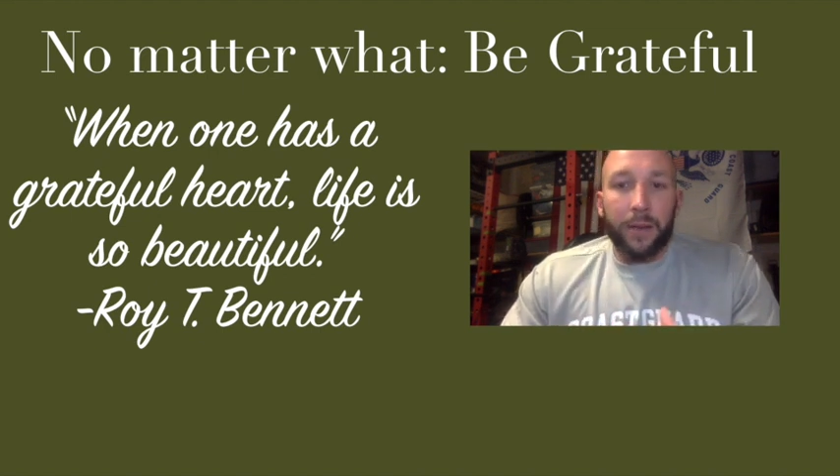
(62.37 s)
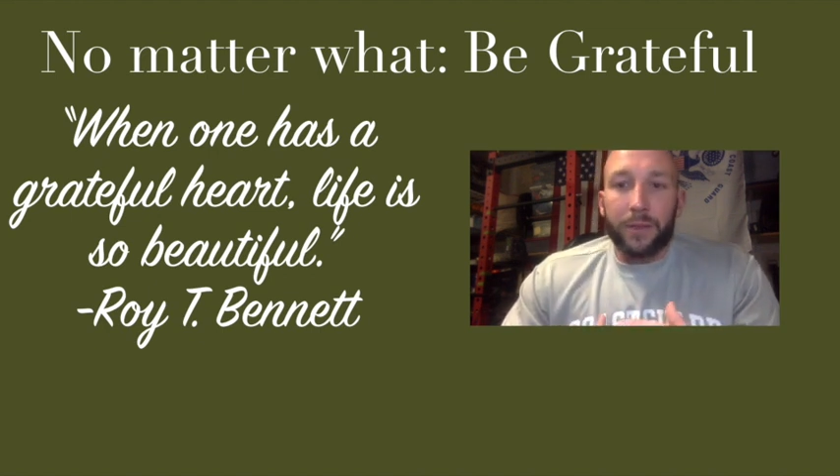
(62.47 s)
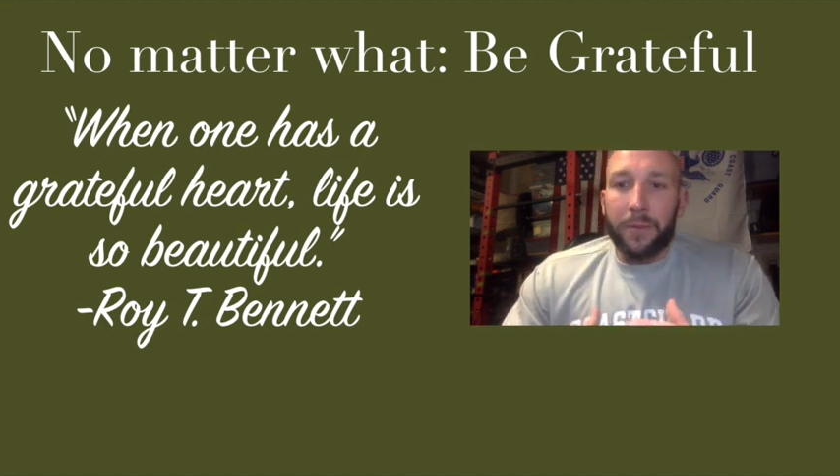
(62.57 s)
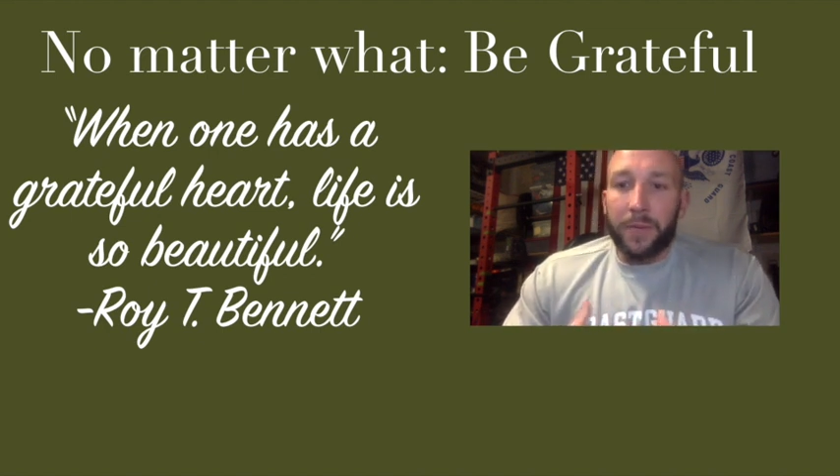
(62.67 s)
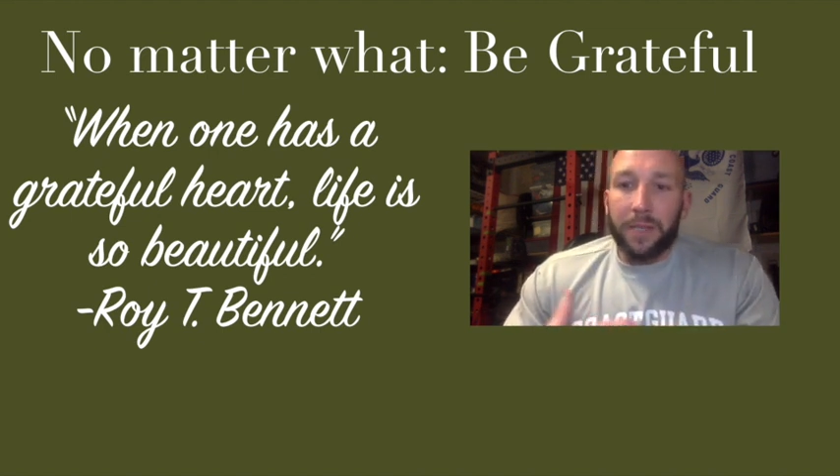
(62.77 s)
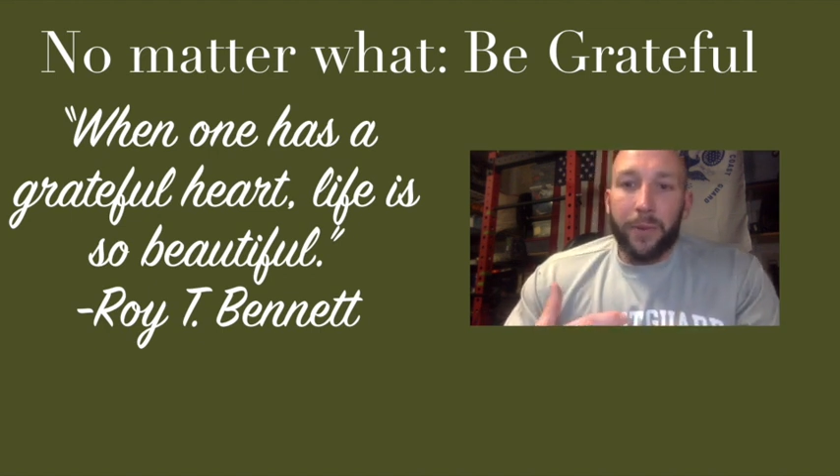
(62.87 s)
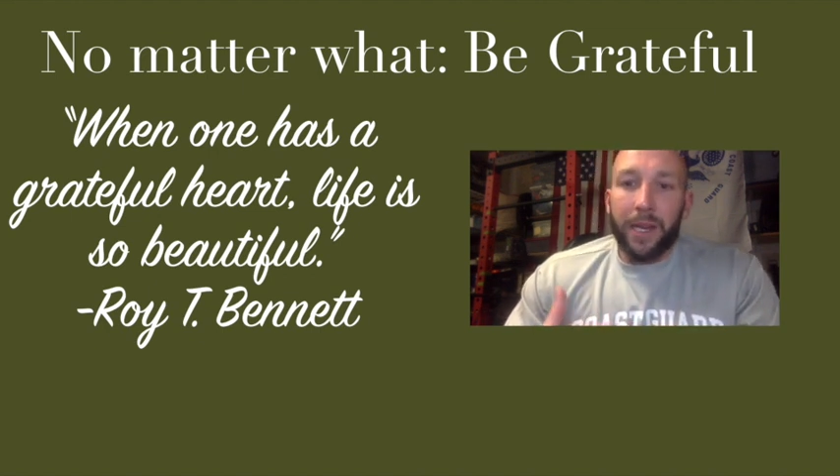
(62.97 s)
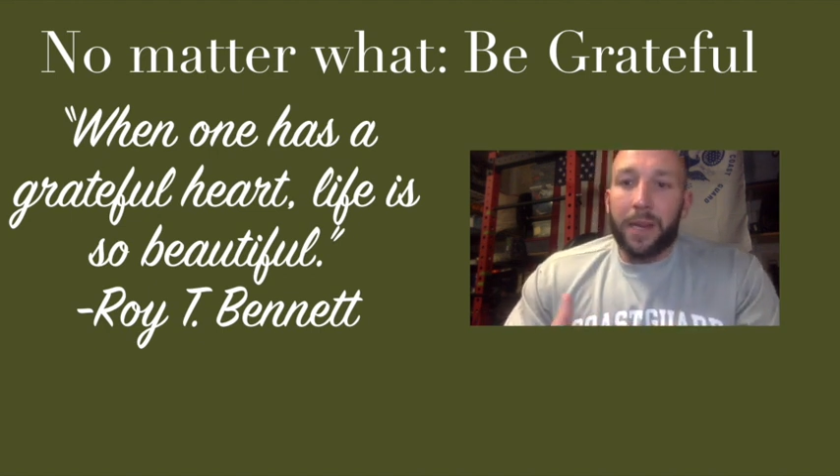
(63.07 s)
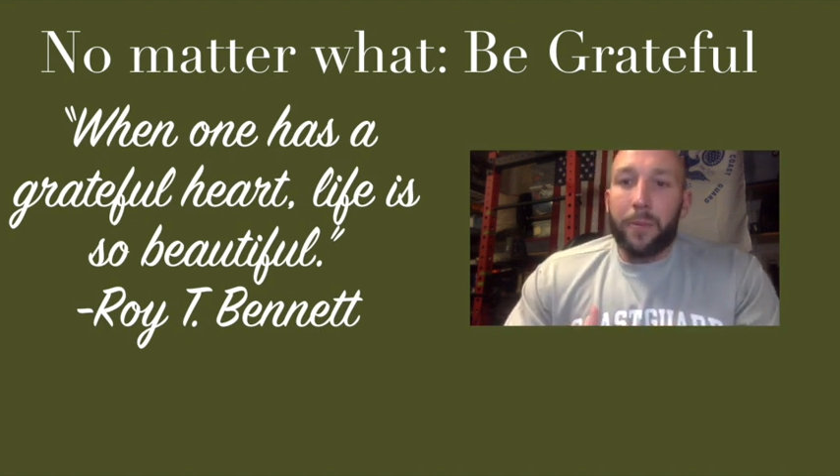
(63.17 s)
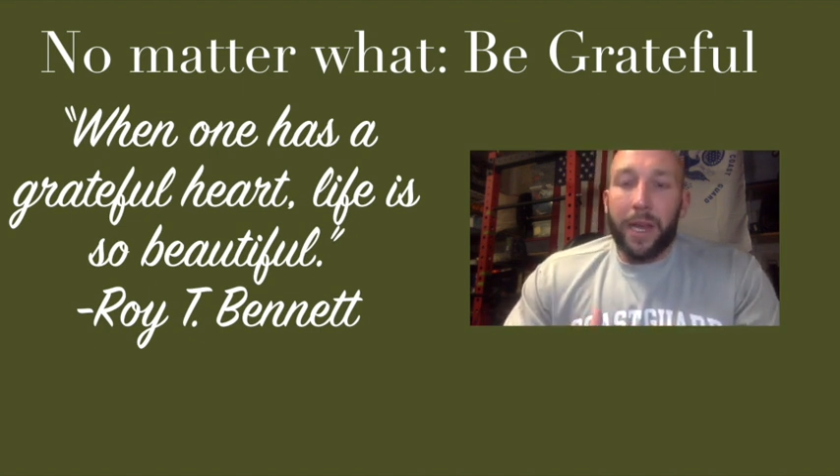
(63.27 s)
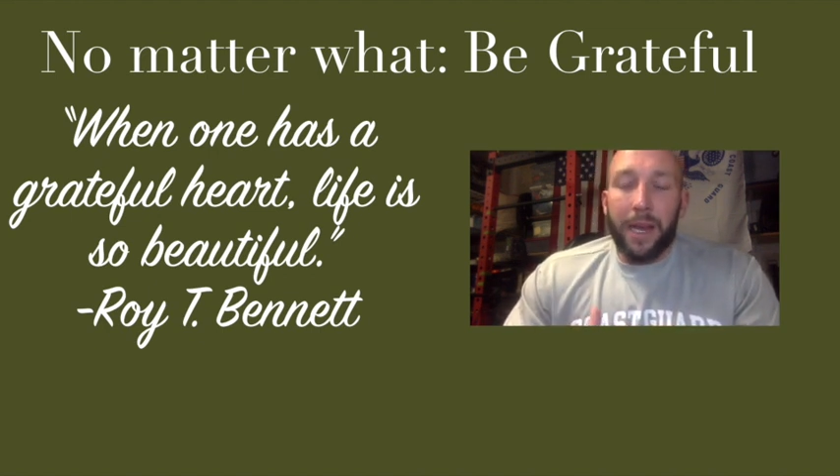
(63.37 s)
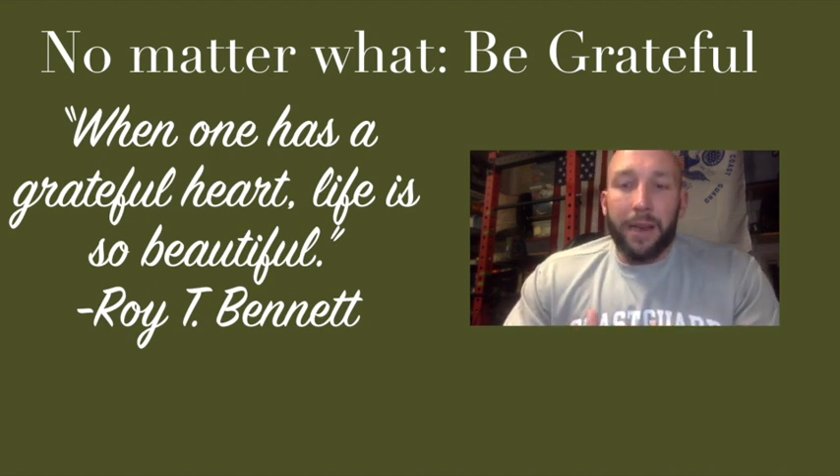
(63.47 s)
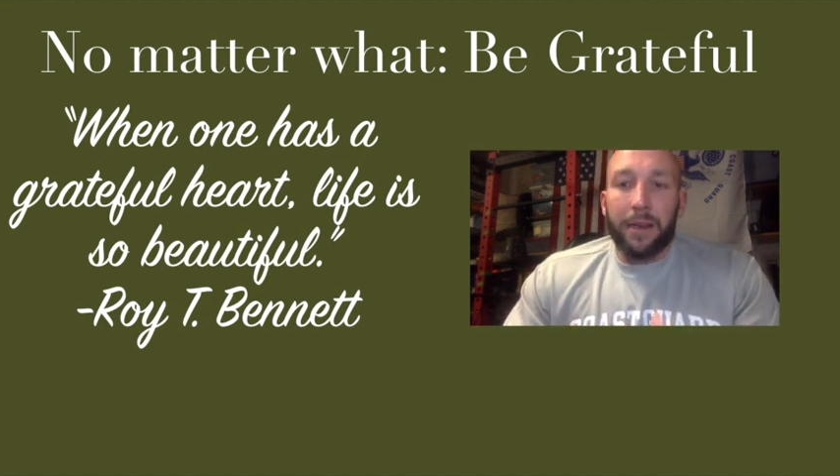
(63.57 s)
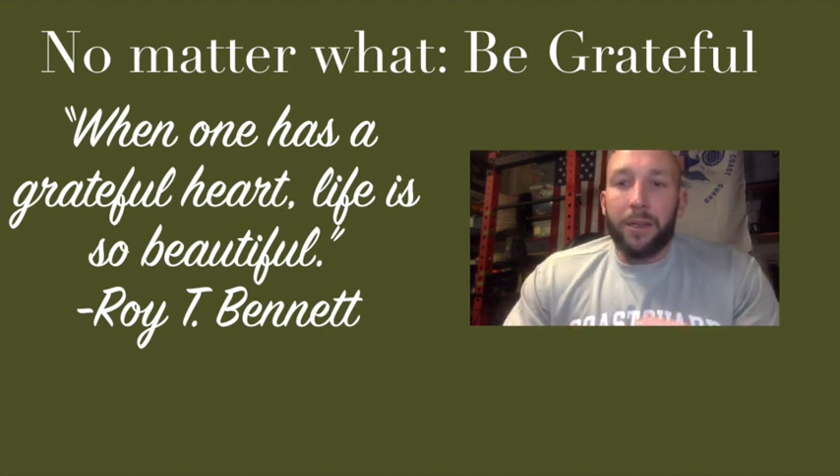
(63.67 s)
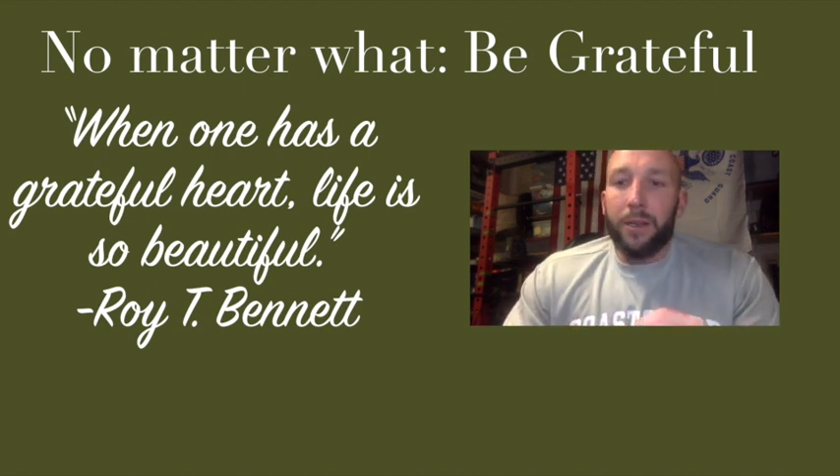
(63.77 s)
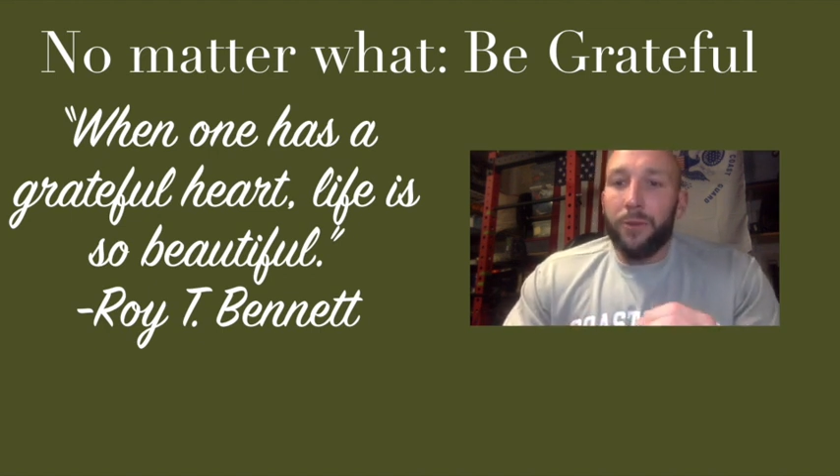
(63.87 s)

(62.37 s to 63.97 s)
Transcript: somebody's being a pain, you